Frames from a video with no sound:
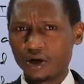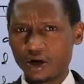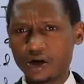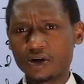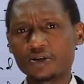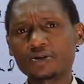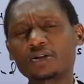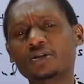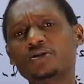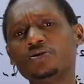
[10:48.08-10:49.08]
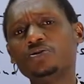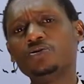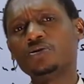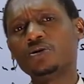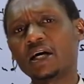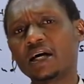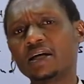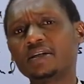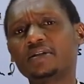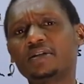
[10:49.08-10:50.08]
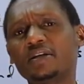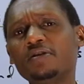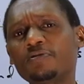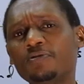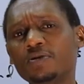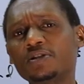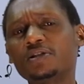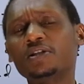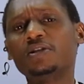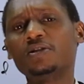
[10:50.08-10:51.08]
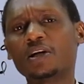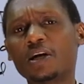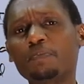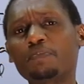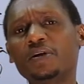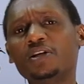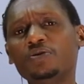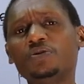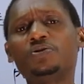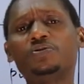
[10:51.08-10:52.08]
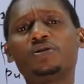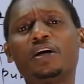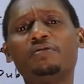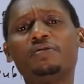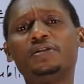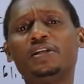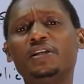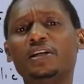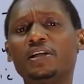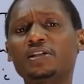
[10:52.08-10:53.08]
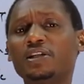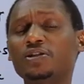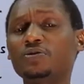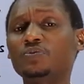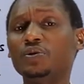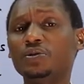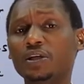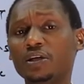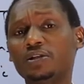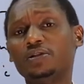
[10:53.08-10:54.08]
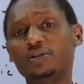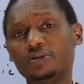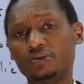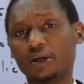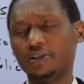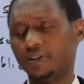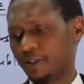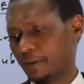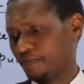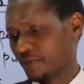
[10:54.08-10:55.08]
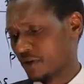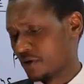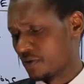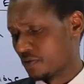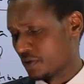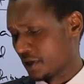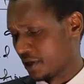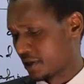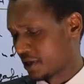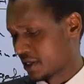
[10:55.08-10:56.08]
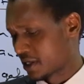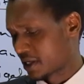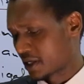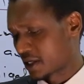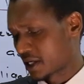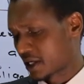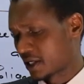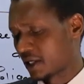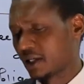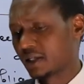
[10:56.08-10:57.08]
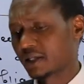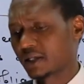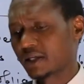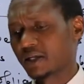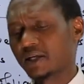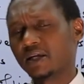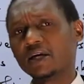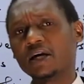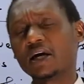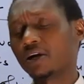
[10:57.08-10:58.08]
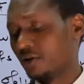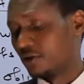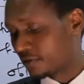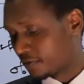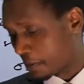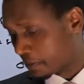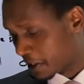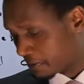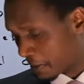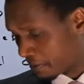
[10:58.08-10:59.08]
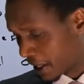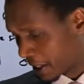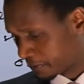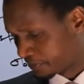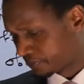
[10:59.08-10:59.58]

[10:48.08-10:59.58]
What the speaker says: Or you are influencing the company in which you serve as a director to engage in trade with, again, a close family member.